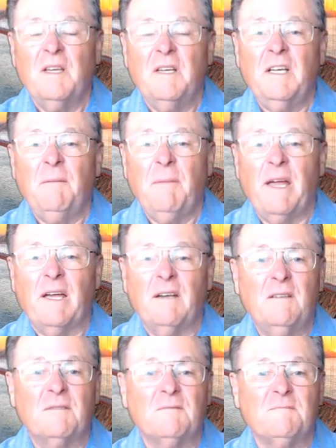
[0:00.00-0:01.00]

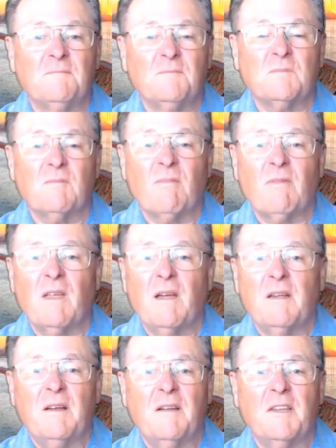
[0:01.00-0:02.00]
command.
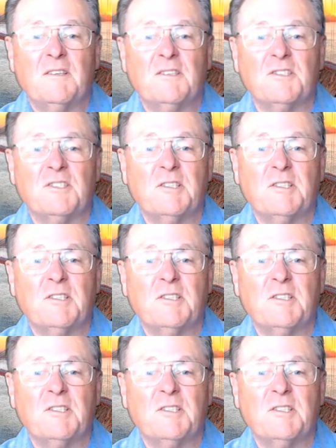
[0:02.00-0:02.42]
This is